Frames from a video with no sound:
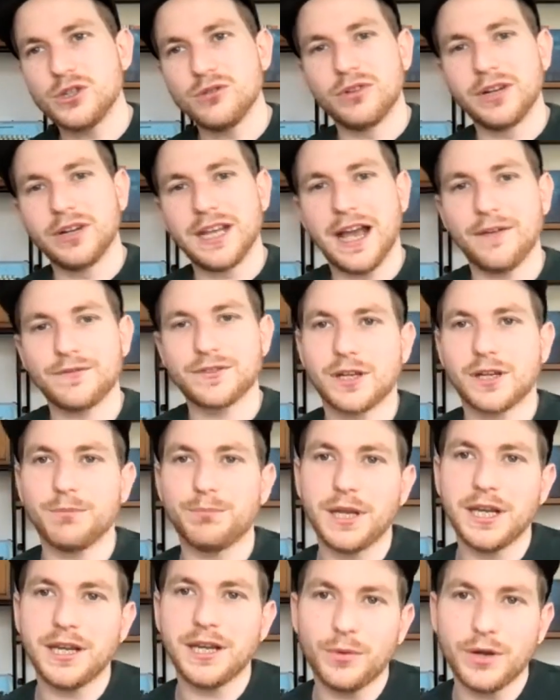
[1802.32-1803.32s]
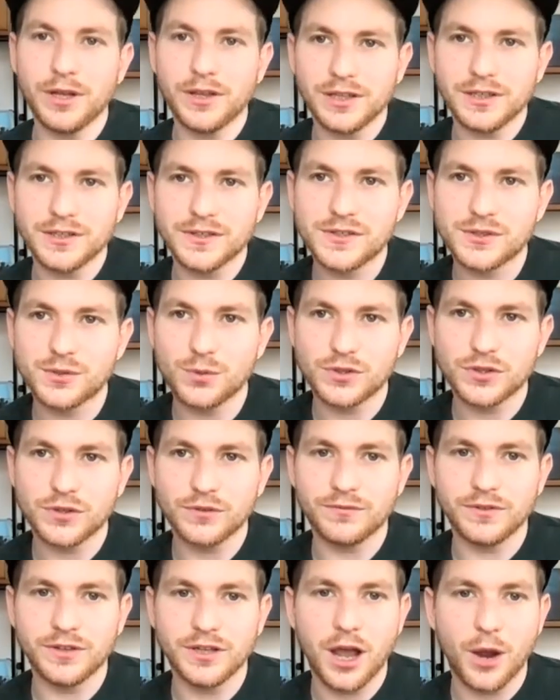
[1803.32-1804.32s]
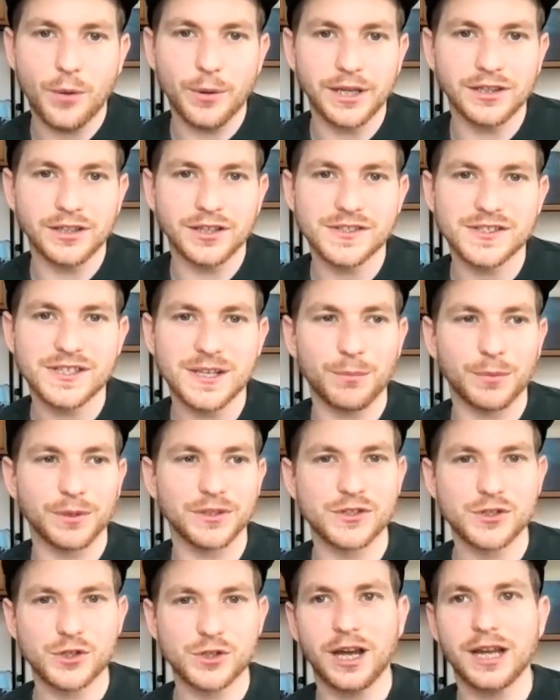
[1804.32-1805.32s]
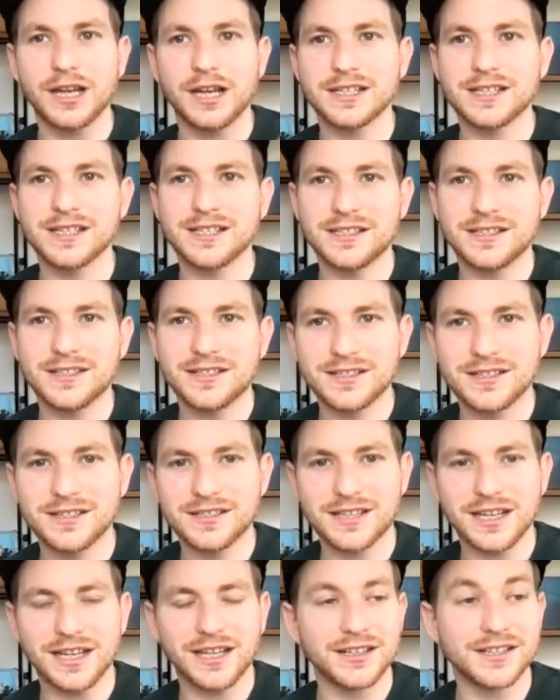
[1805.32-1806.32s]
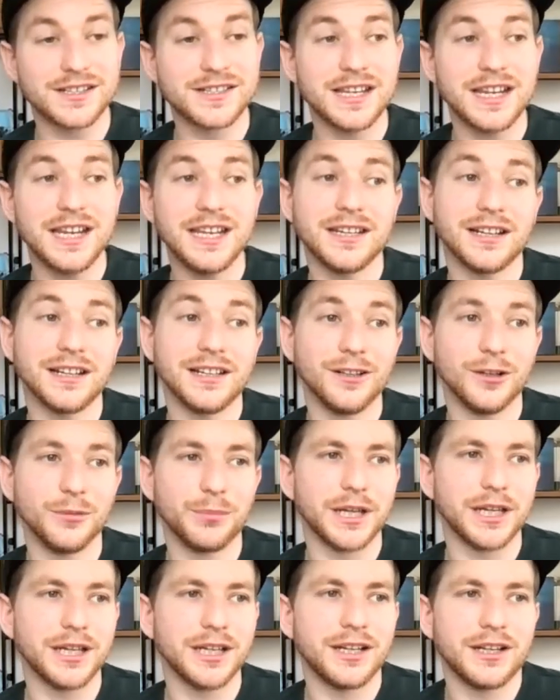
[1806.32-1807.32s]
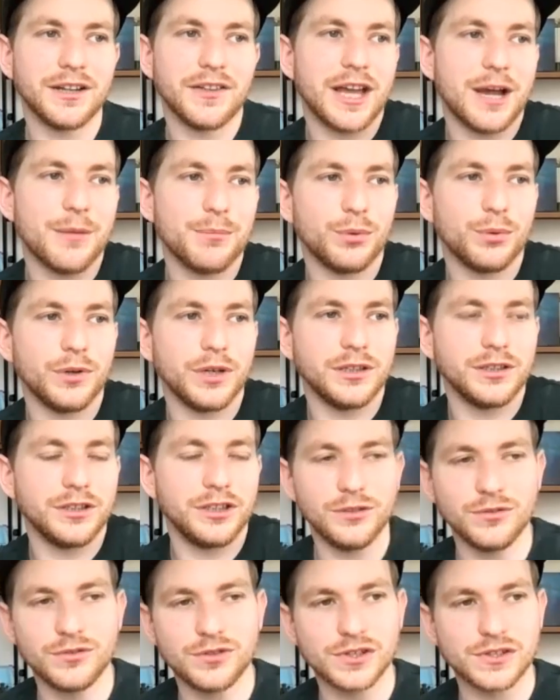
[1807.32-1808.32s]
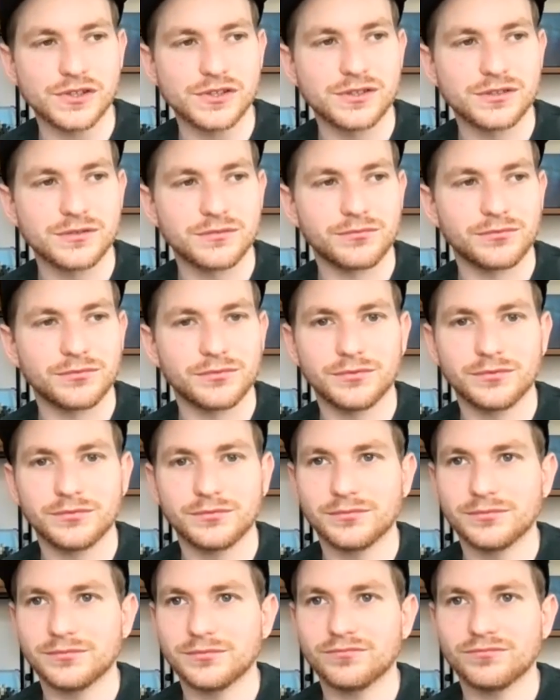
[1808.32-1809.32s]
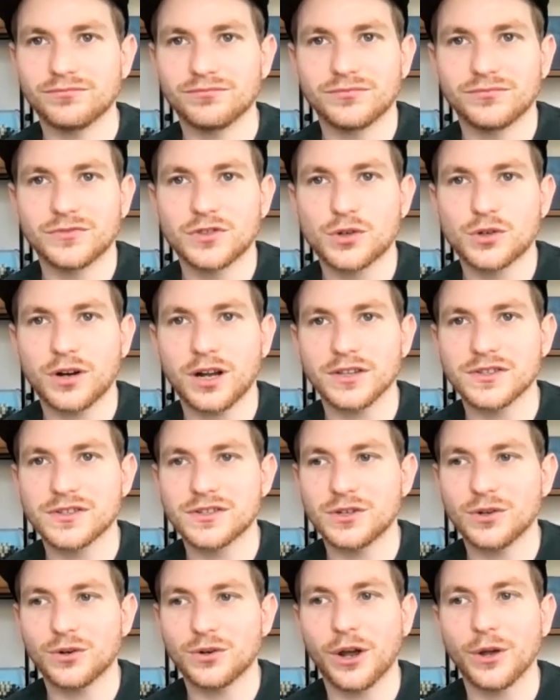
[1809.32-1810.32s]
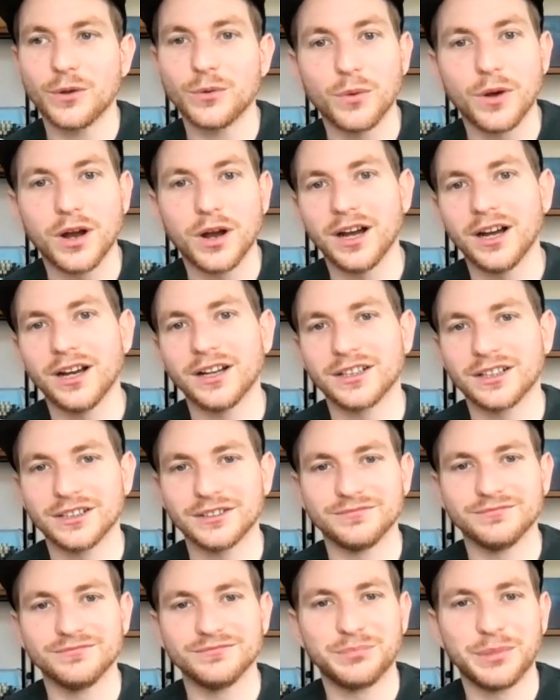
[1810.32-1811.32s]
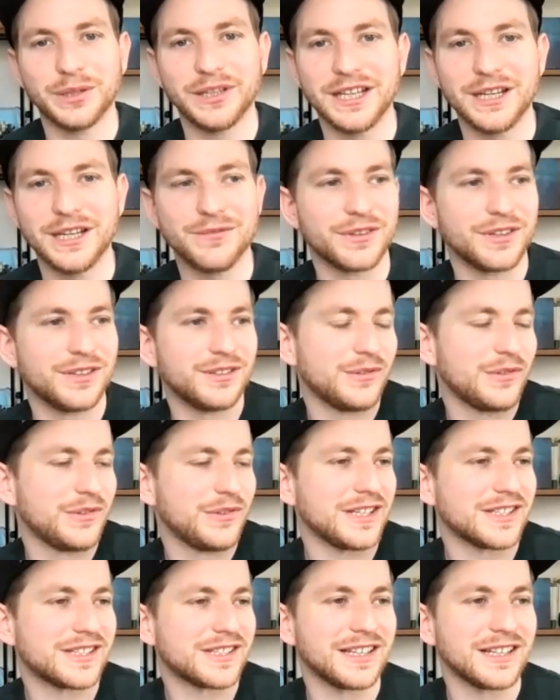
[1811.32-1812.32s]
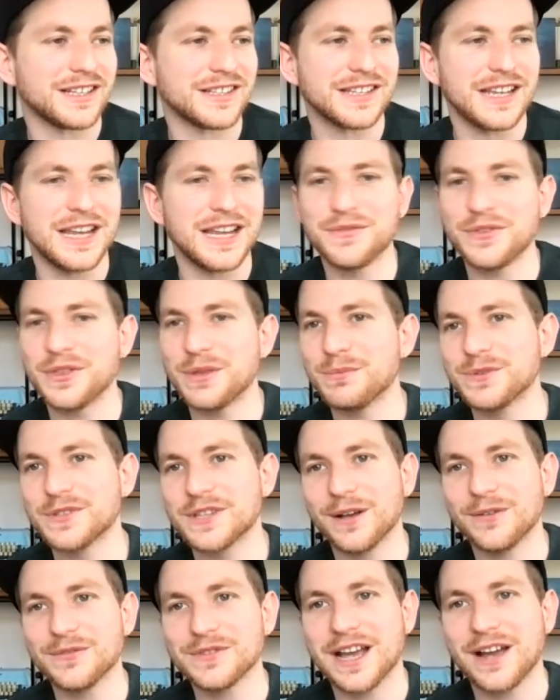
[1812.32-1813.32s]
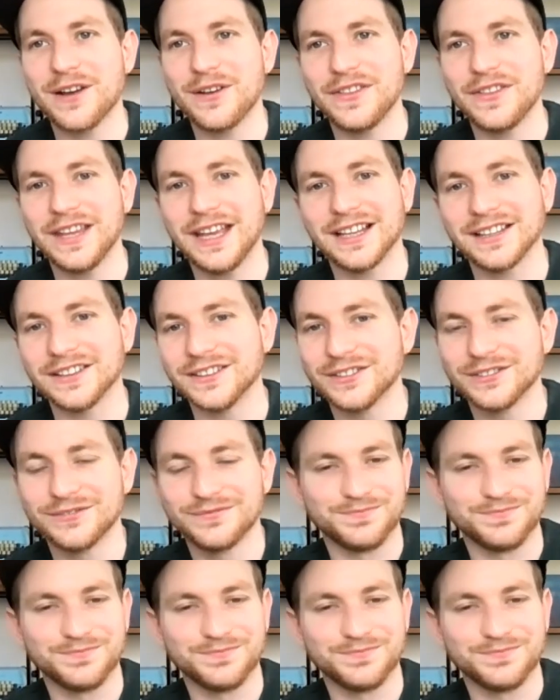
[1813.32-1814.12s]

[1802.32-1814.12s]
you really have to compete with is sort of knowing that someone's trying to s- steal a scene a little bit, and at that point, you just trust your own work and believe mm. that these things even themselves out in the end.